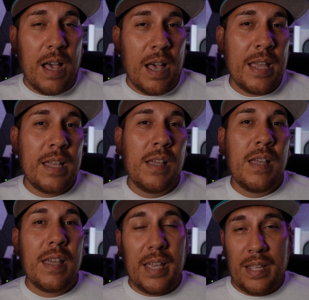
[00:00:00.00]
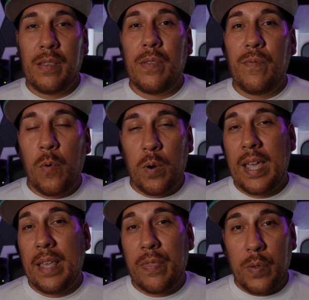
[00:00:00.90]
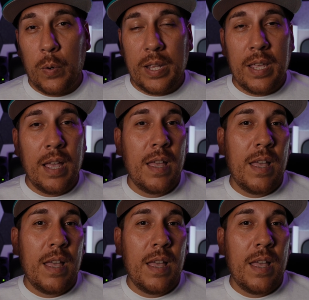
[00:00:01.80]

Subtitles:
eye in 4K 30,